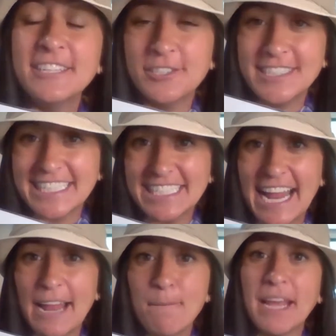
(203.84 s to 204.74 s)
You see
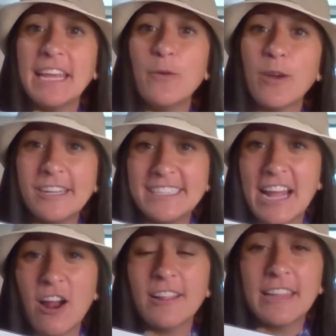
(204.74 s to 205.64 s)
today I'm picking words
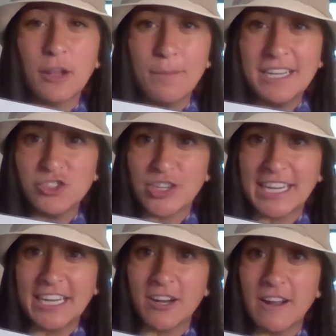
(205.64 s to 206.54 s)
that are a little bit
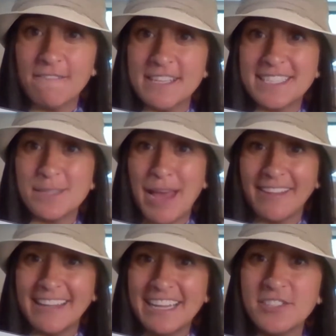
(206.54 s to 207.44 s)
trickier of the
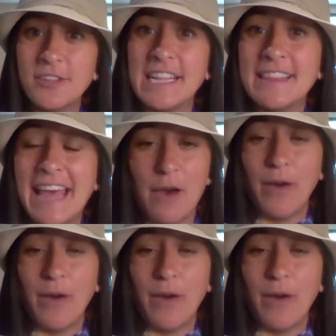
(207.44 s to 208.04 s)
spelling so that